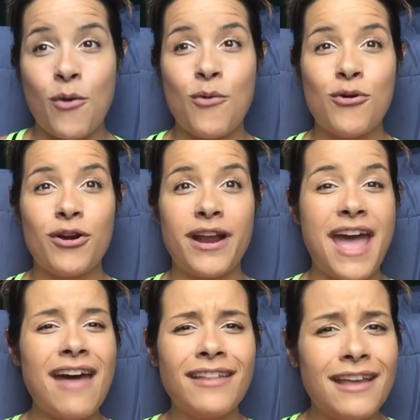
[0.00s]
or
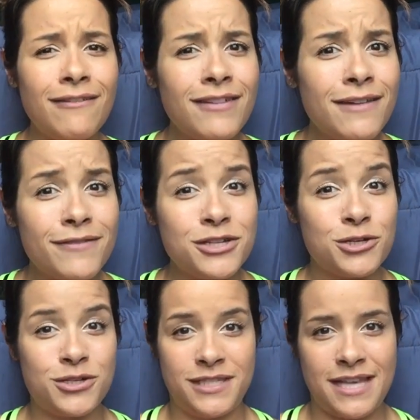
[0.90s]
hell, even if it's
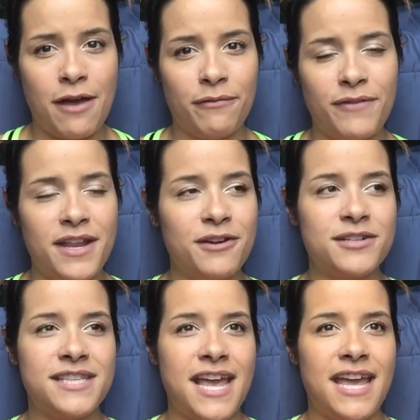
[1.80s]
yourself and you're
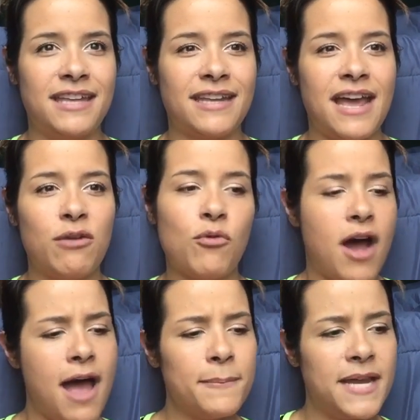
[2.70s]
saying like, well,
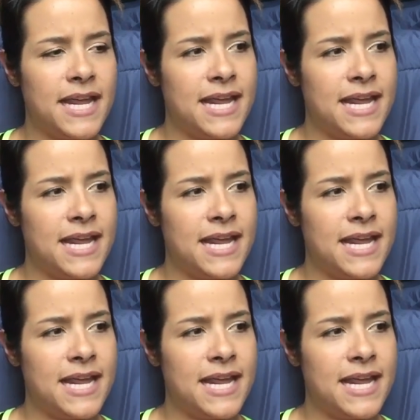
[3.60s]
I'm going